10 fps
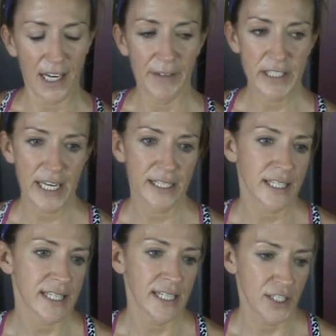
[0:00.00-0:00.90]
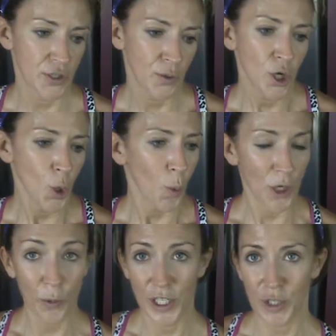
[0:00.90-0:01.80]
I have a tendency to
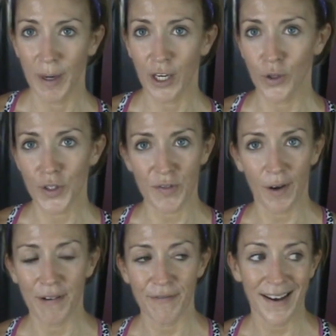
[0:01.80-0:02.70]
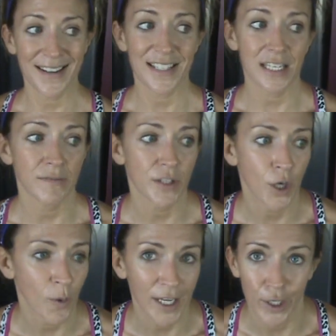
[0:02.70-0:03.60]
want to reach my goals very fast, even
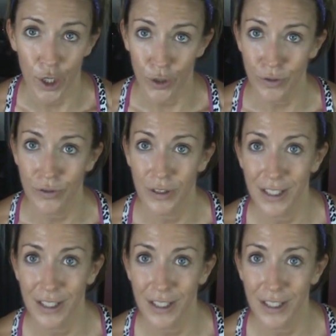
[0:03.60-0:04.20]
though I know,